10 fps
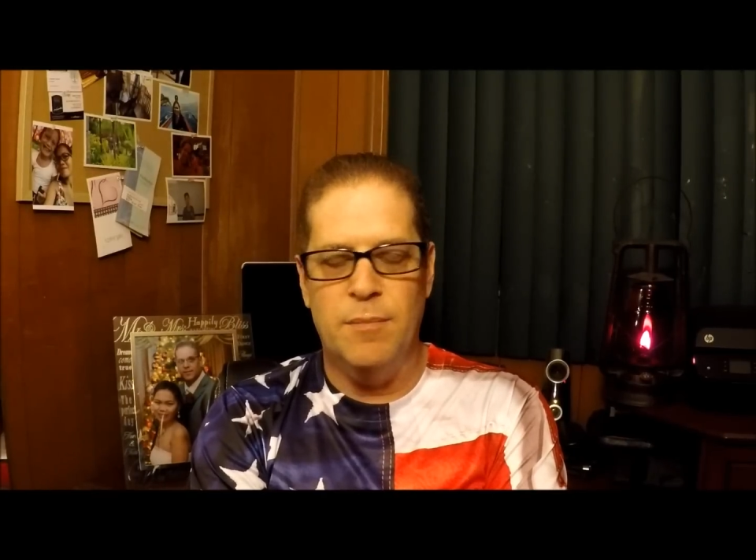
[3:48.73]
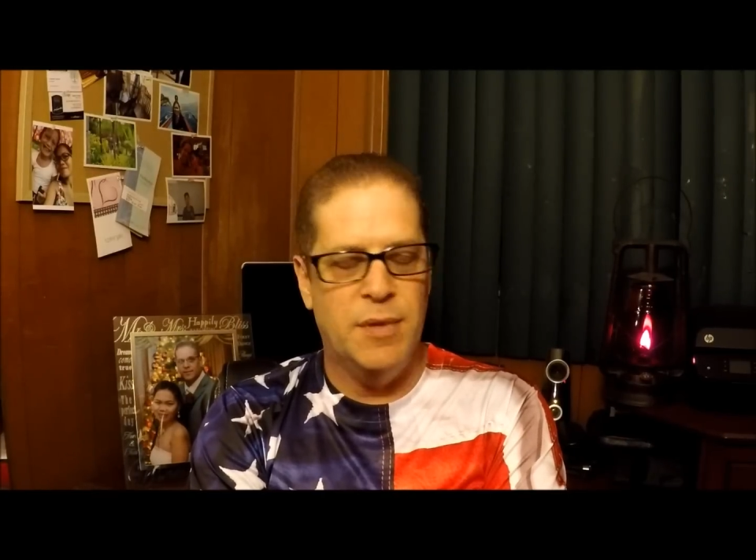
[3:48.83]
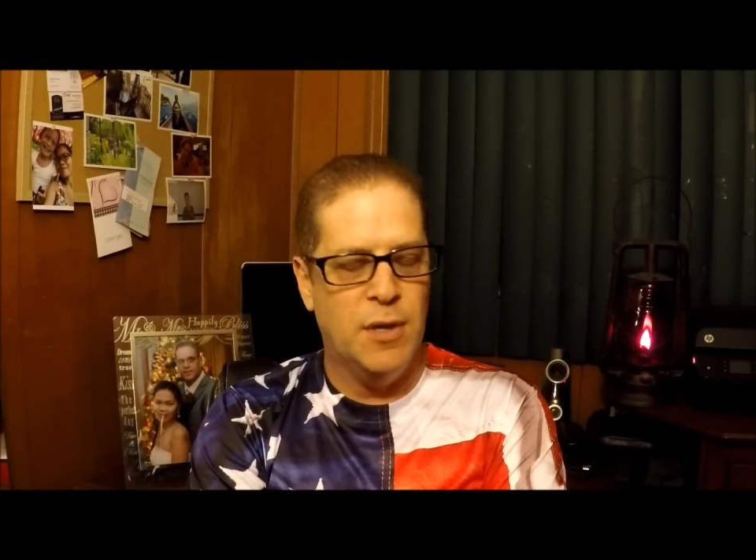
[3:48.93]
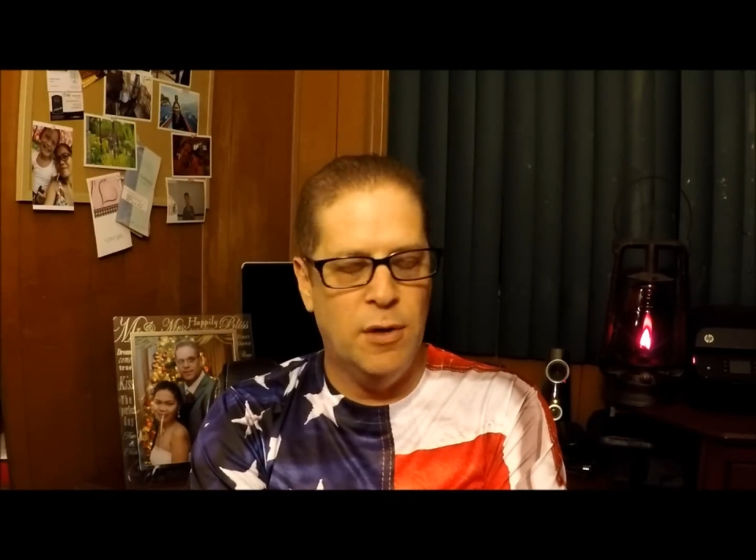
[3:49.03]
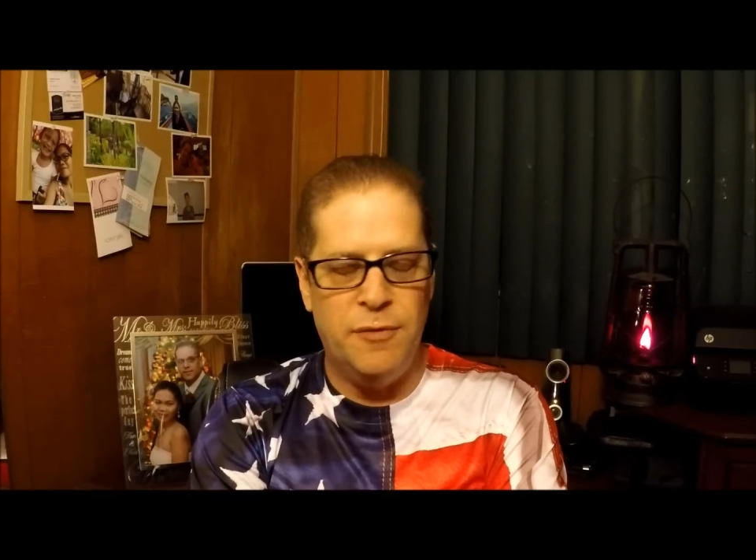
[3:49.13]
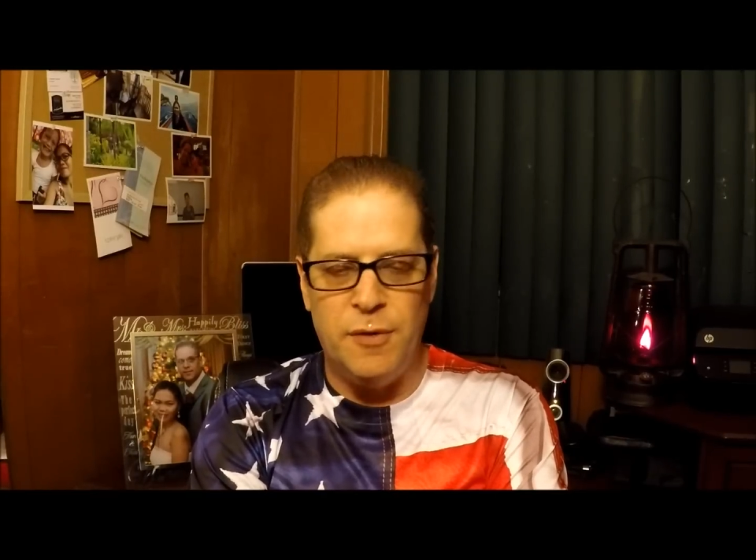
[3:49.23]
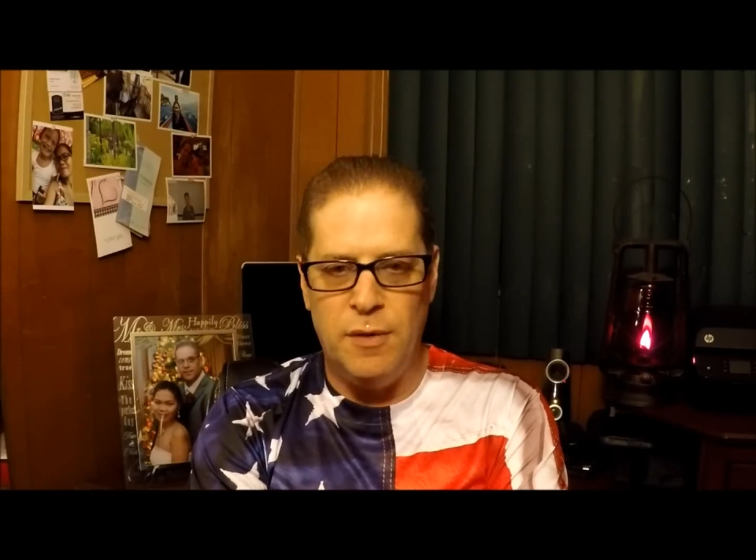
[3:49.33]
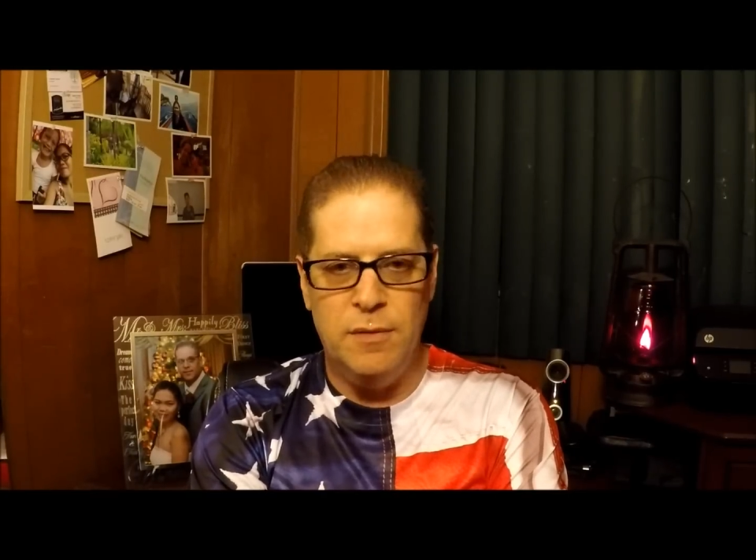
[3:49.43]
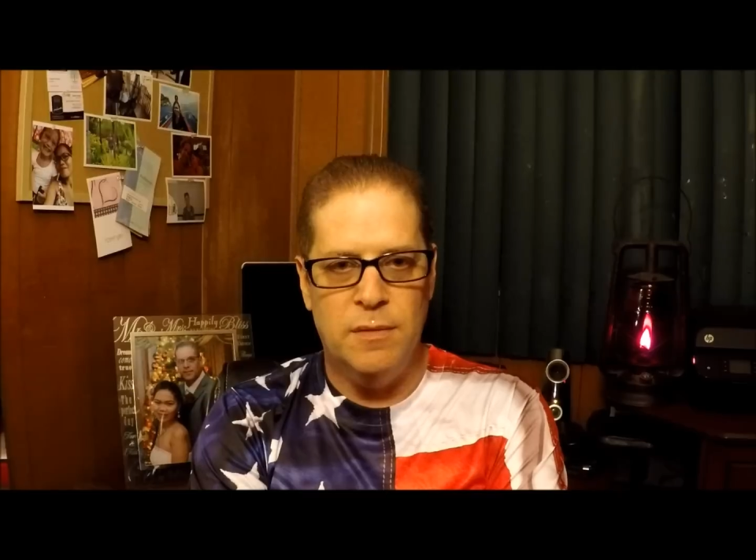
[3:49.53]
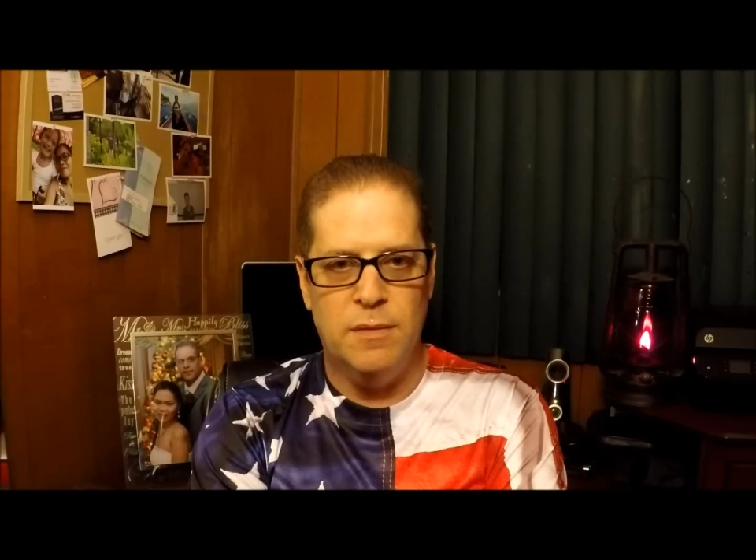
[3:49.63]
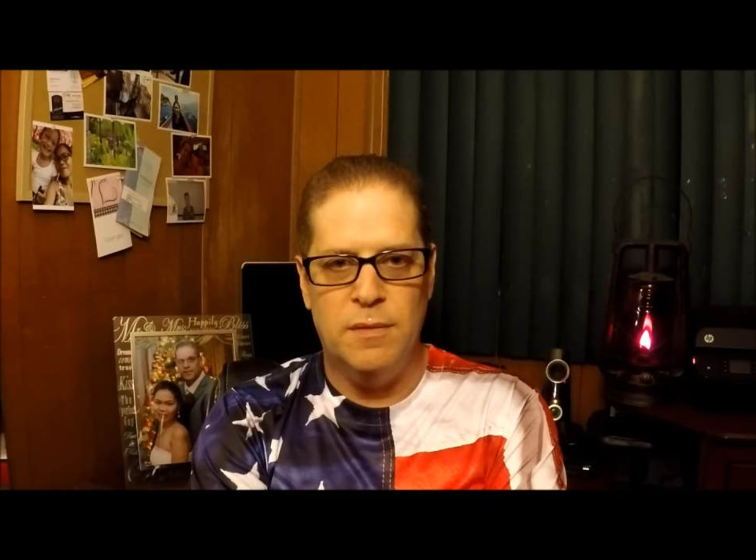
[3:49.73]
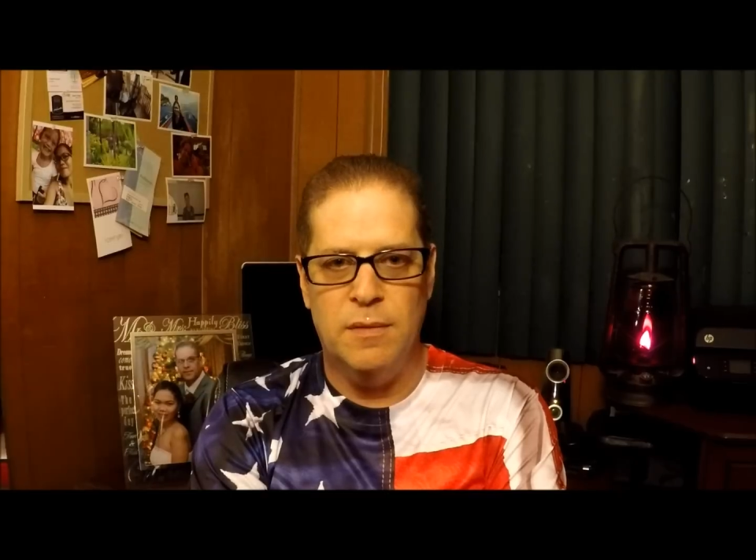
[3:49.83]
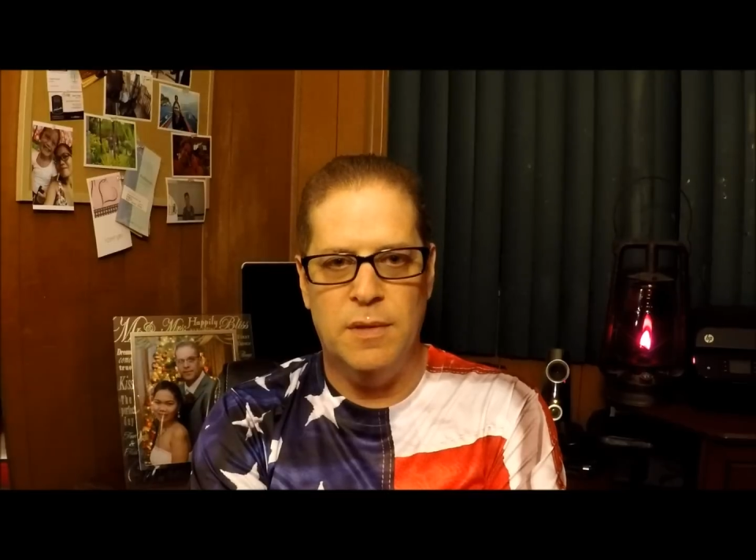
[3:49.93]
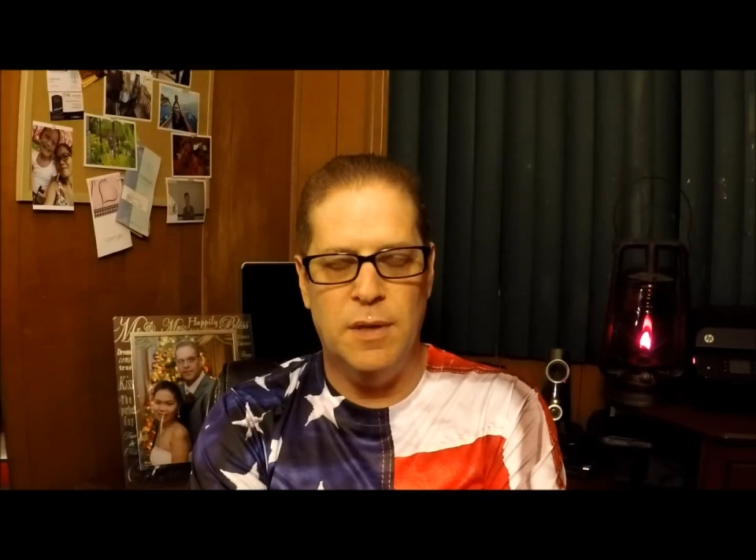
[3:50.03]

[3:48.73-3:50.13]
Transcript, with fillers: beautiful. I